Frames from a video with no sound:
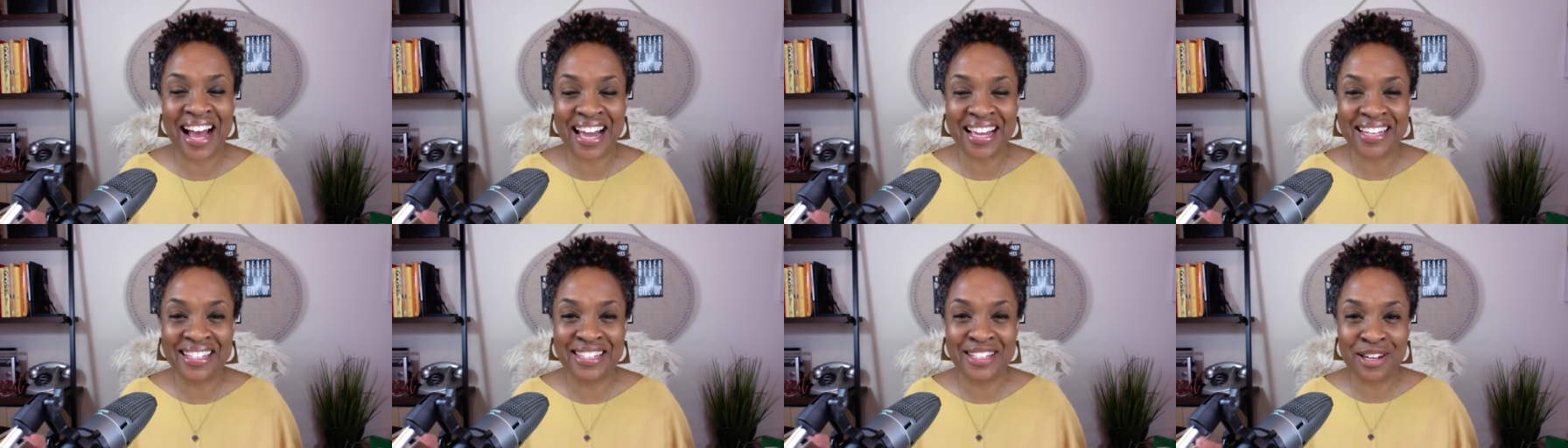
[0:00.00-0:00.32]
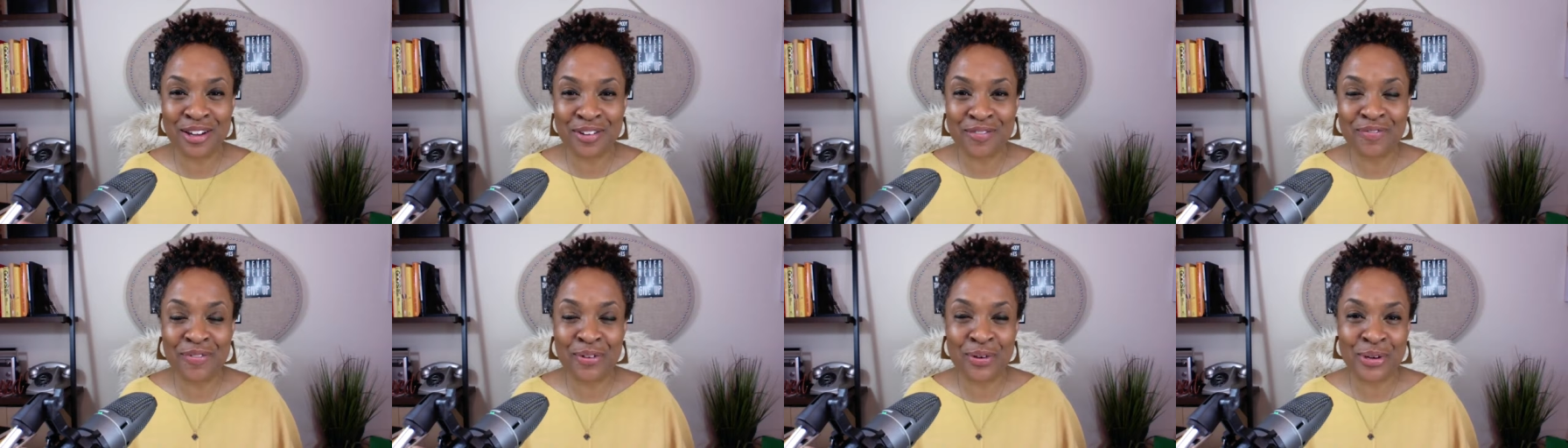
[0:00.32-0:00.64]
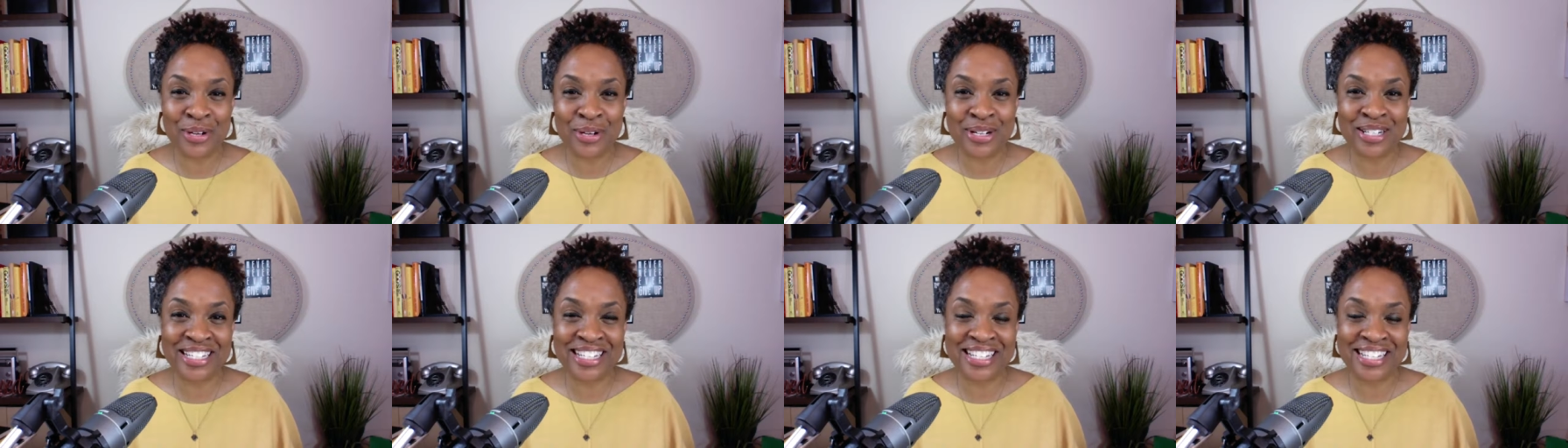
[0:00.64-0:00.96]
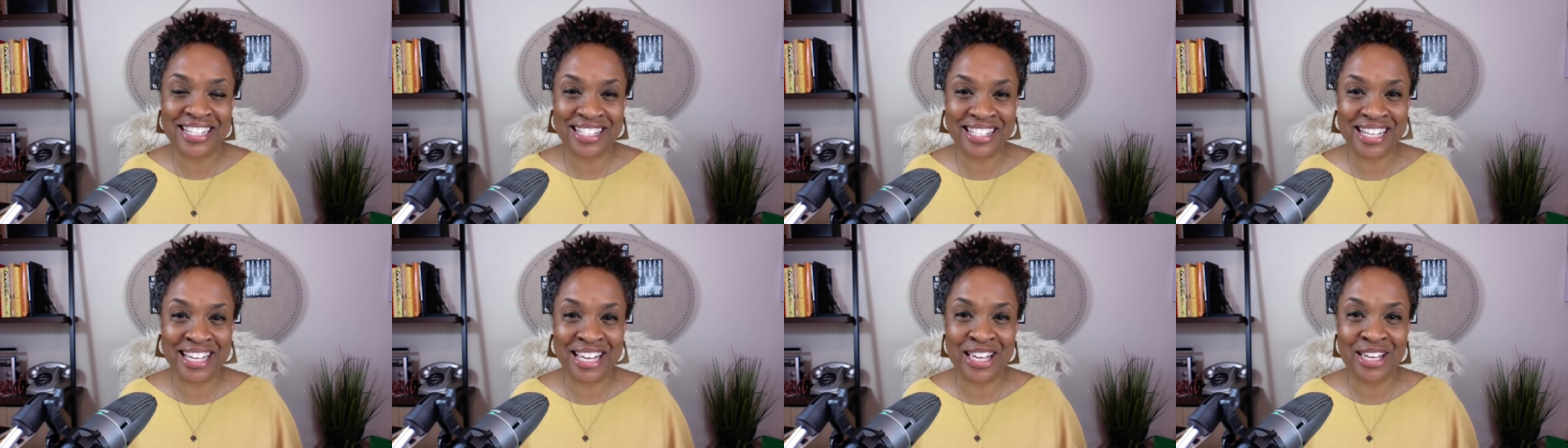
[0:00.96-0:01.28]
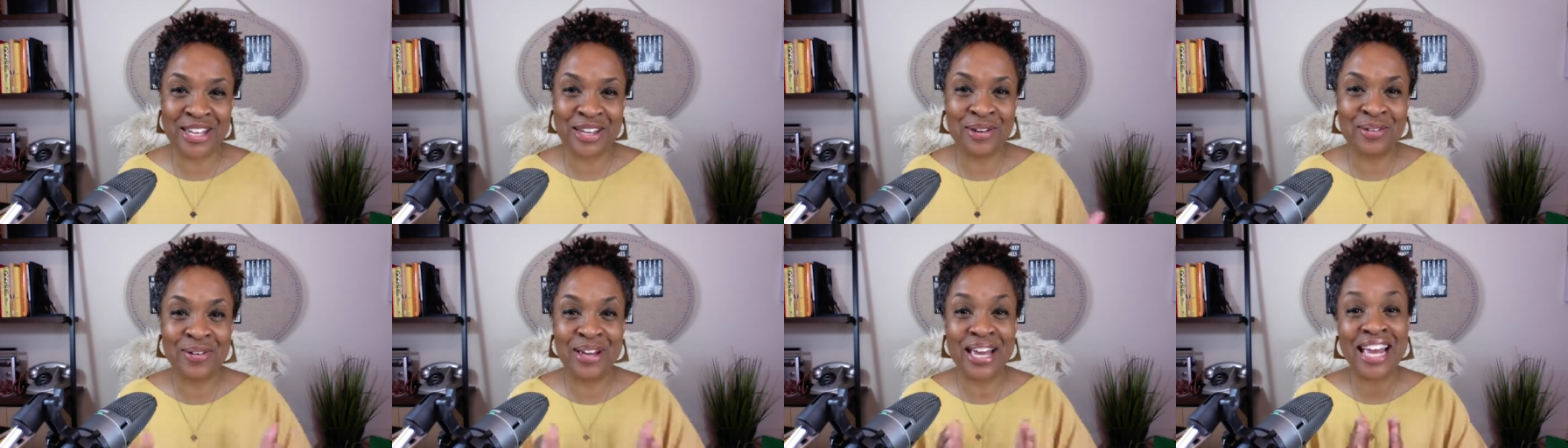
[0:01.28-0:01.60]
I look forward to
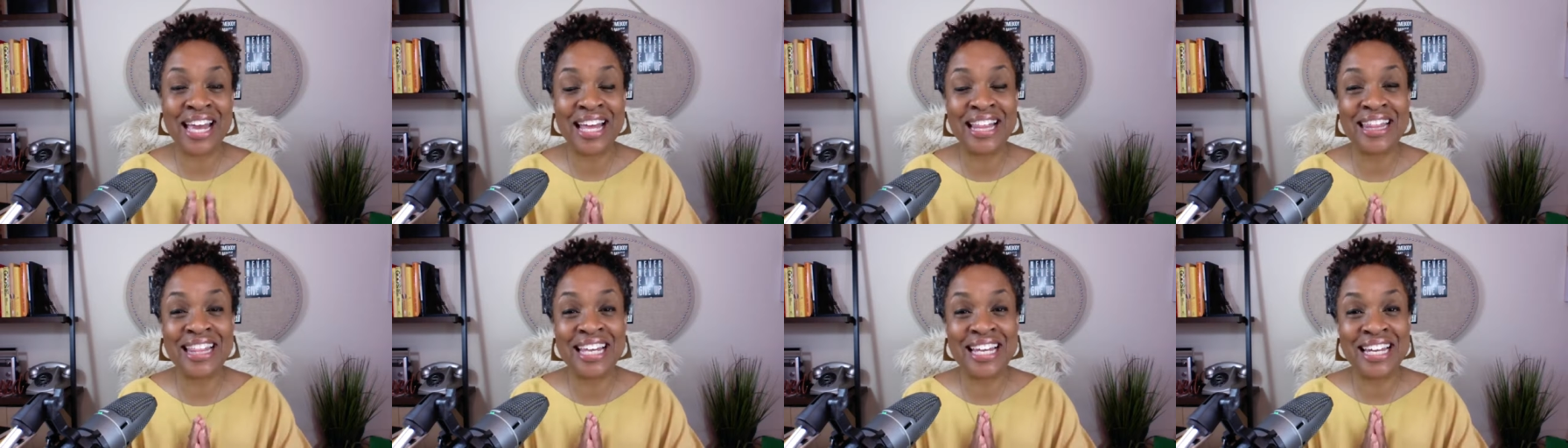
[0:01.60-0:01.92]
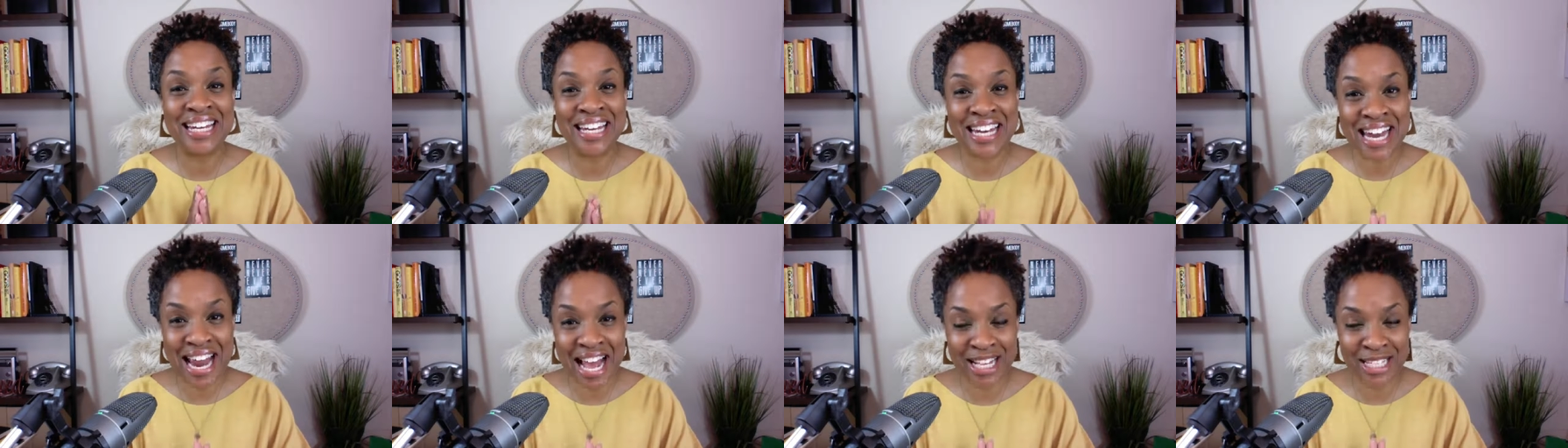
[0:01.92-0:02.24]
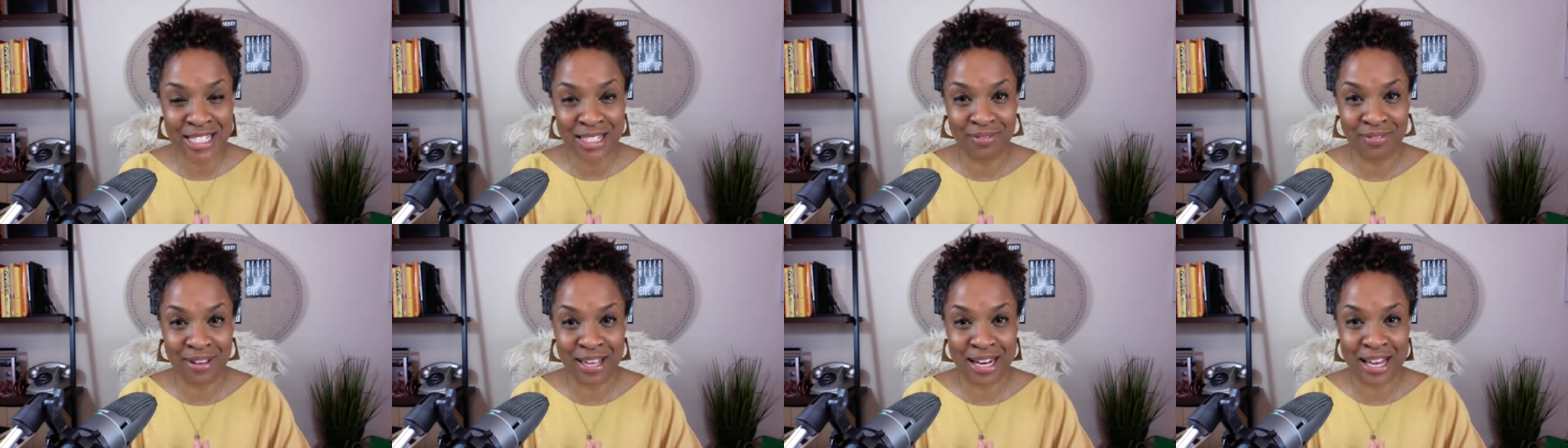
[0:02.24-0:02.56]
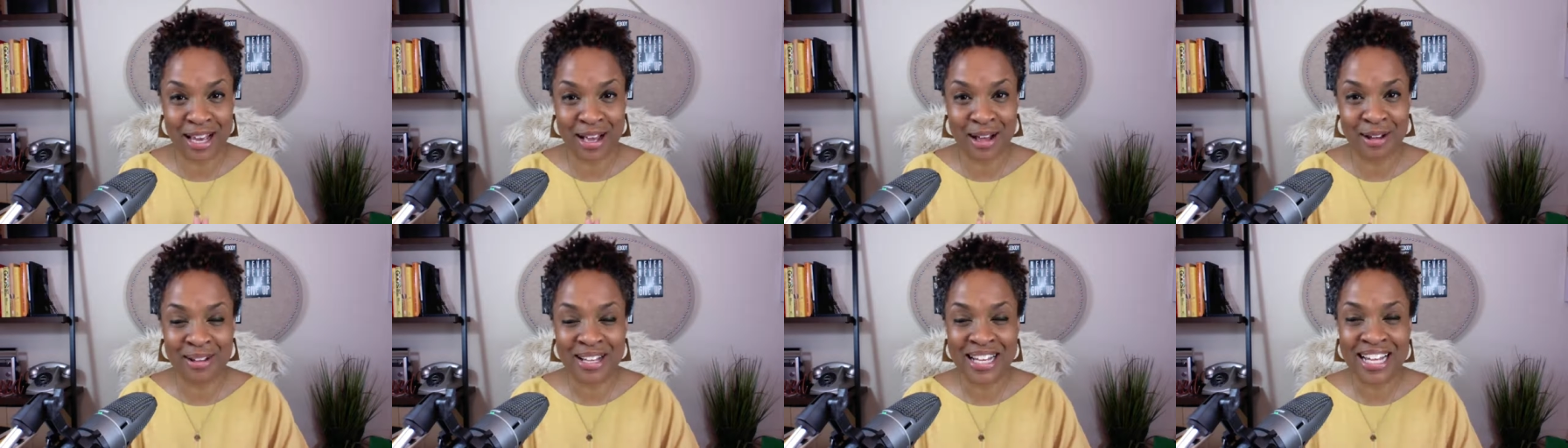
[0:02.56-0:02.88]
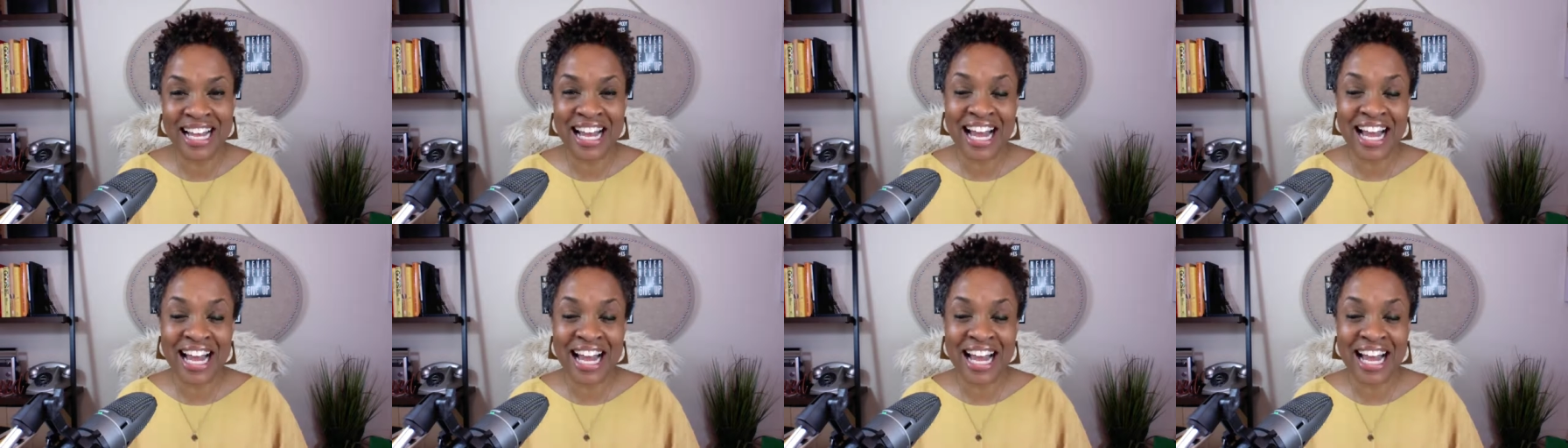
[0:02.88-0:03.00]
seeing you in the next video.